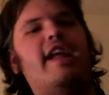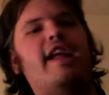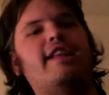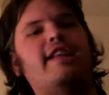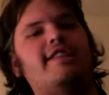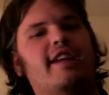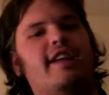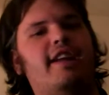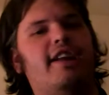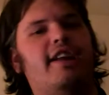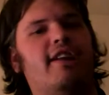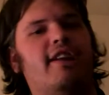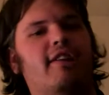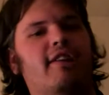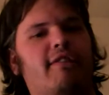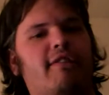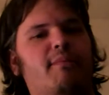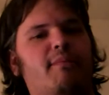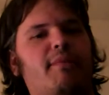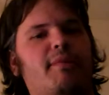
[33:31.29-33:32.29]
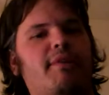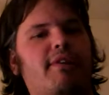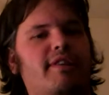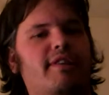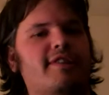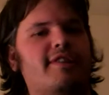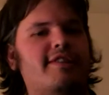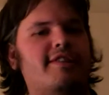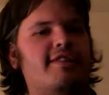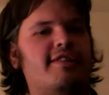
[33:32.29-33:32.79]
that scene, in the
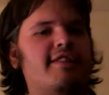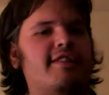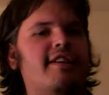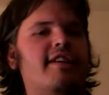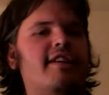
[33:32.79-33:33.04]
books,